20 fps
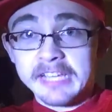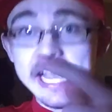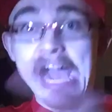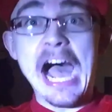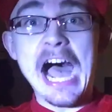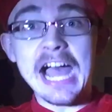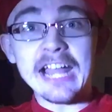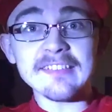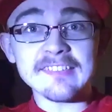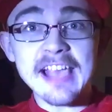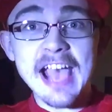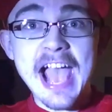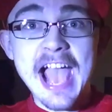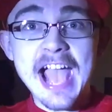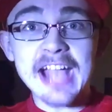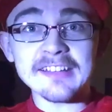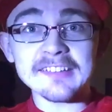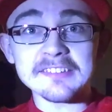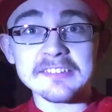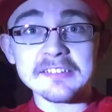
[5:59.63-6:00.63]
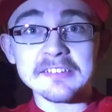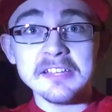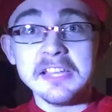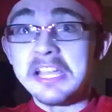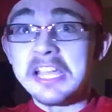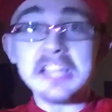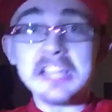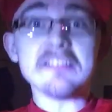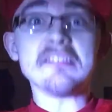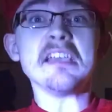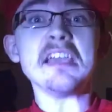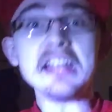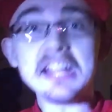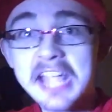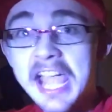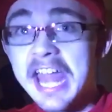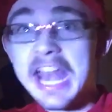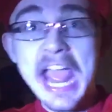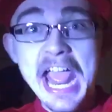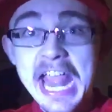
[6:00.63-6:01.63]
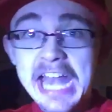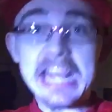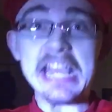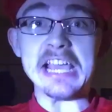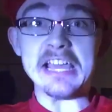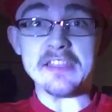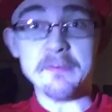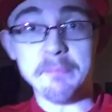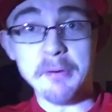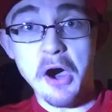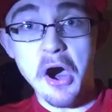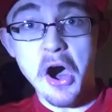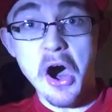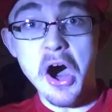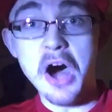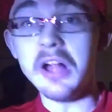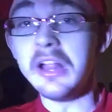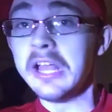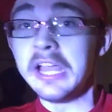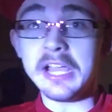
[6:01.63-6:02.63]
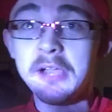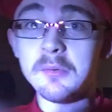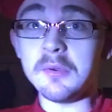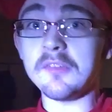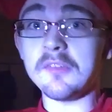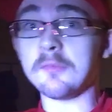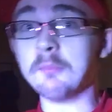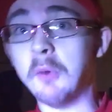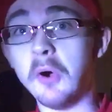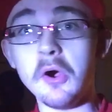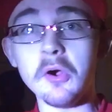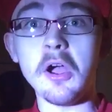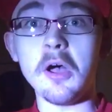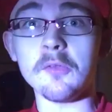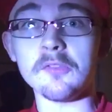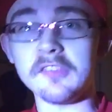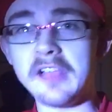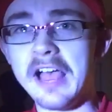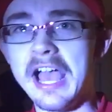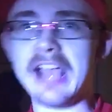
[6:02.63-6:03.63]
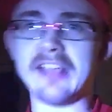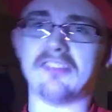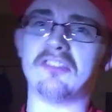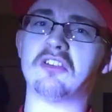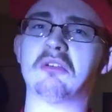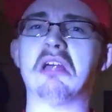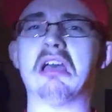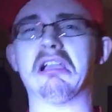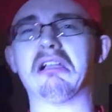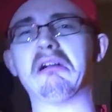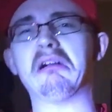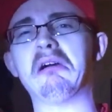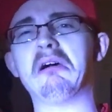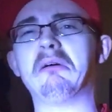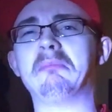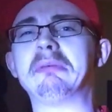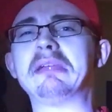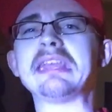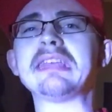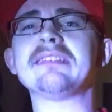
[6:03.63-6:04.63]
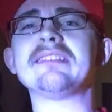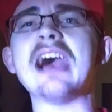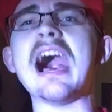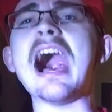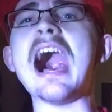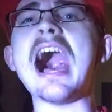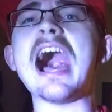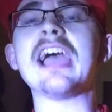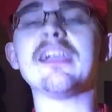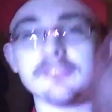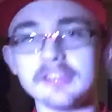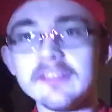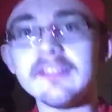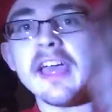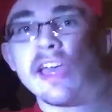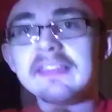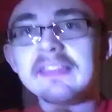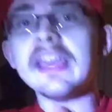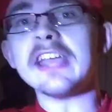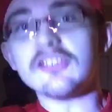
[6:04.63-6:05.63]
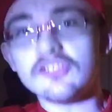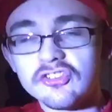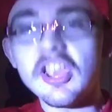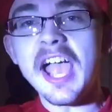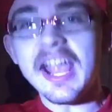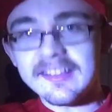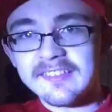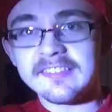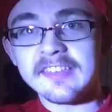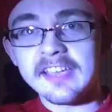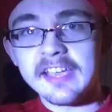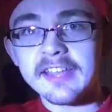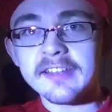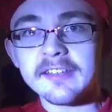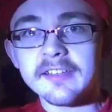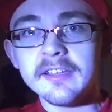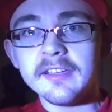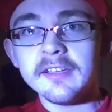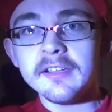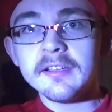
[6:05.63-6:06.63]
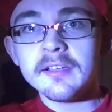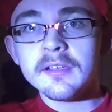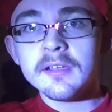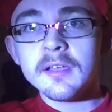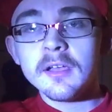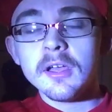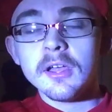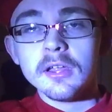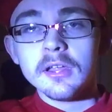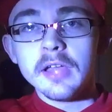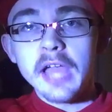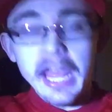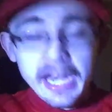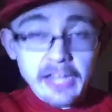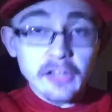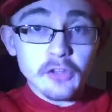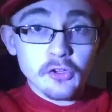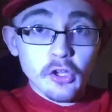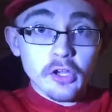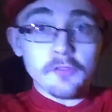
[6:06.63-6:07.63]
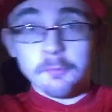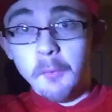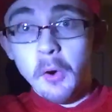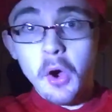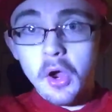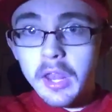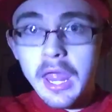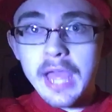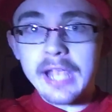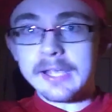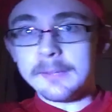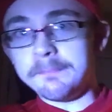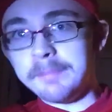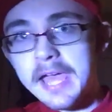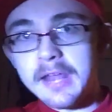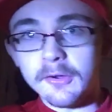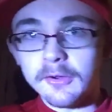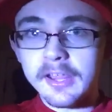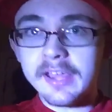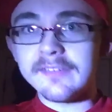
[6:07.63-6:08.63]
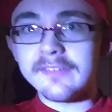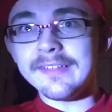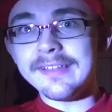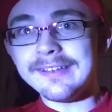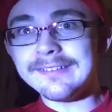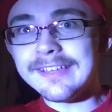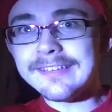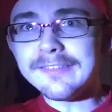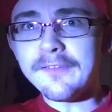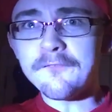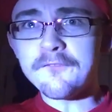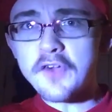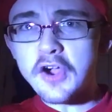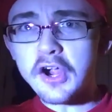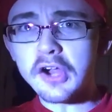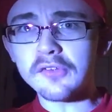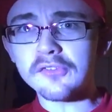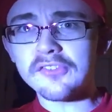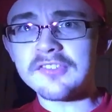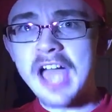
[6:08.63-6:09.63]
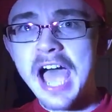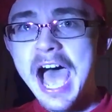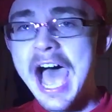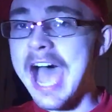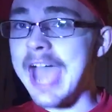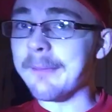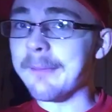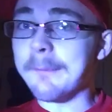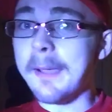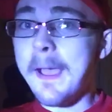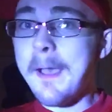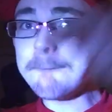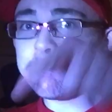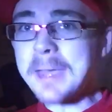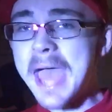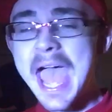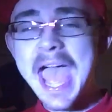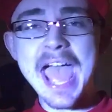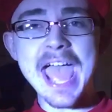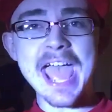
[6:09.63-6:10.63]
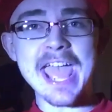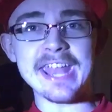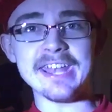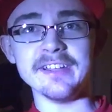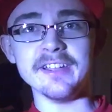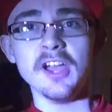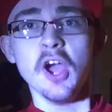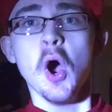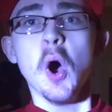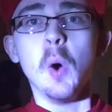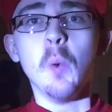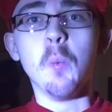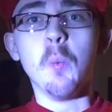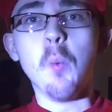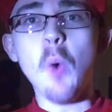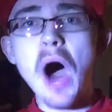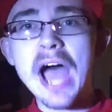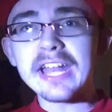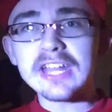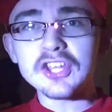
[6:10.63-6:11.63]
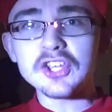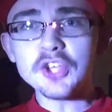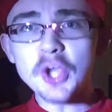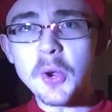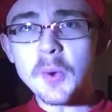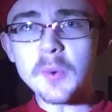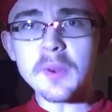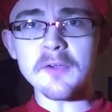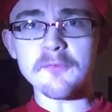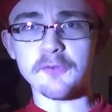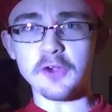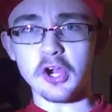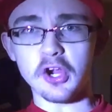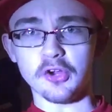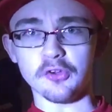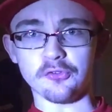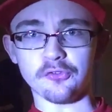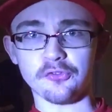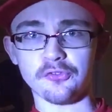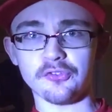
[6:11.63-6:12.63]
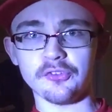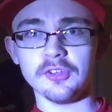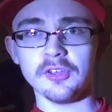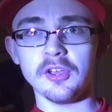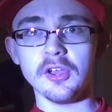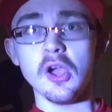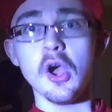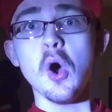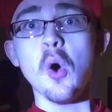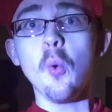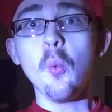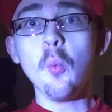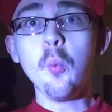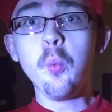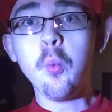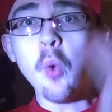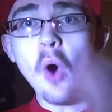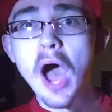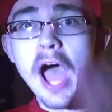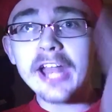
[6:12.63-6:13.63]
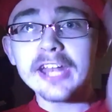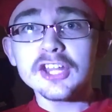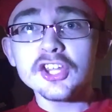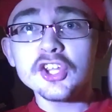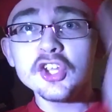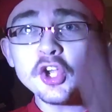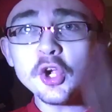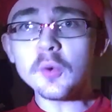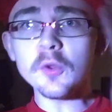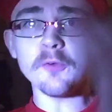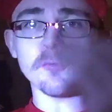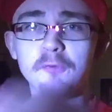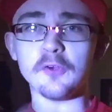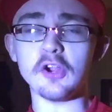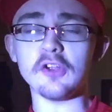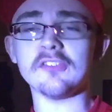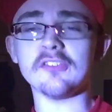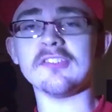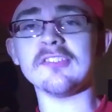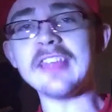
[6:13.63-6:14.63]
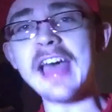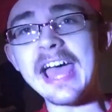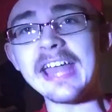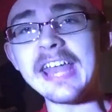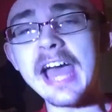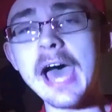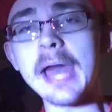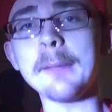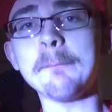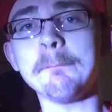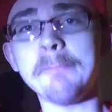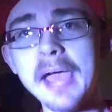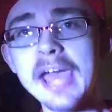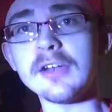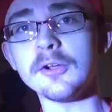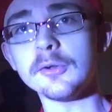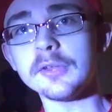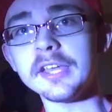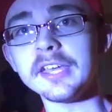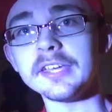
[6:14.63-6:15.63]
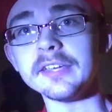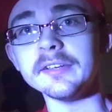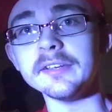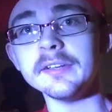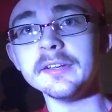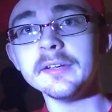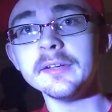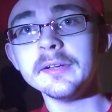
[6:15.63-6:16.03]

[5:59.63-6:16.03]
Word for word: Contact he didn't get any of the ball. It was Morrow's legs, and you're like, oh, but he dived. And then they checked it, and it looked more like a penalty than it did the first time. Pen, what universe? What universe is that not a penalty?